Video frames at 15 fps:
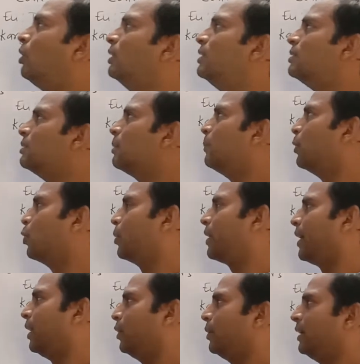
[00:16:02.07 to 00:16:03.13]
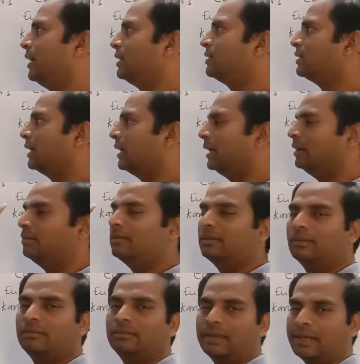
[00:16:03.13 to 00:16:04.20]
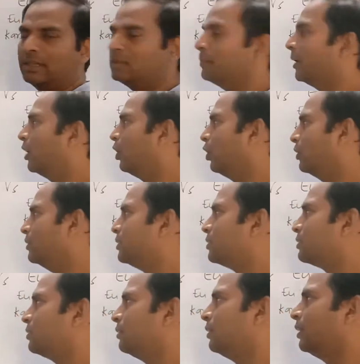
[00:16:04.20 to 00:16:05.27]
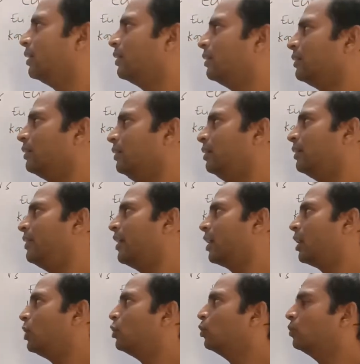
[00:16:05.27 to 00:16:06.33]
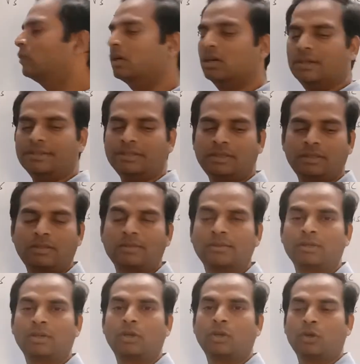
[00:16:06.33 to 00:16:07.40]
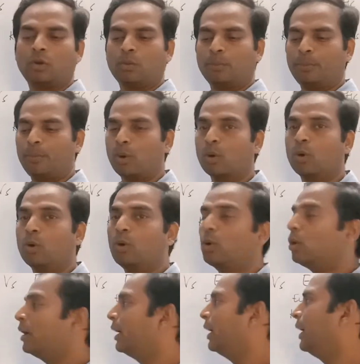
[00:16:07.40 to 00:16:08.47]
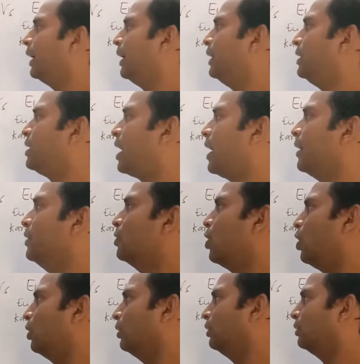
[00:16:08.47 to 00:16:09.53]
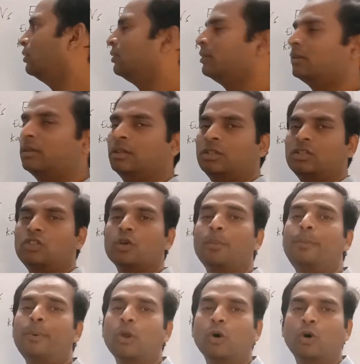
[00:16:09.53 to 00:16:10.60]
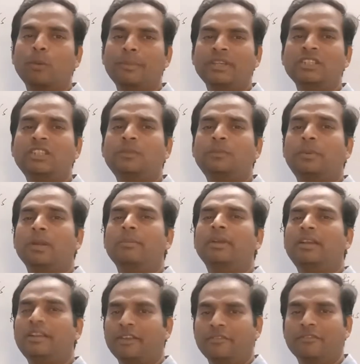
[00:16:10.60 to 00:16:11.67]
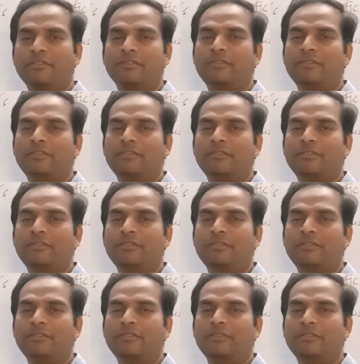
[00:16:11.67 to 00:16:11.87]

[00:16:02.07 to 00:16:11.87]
this a prokaryotic cell is because here there are two words, pro and karyon. So pro means primitive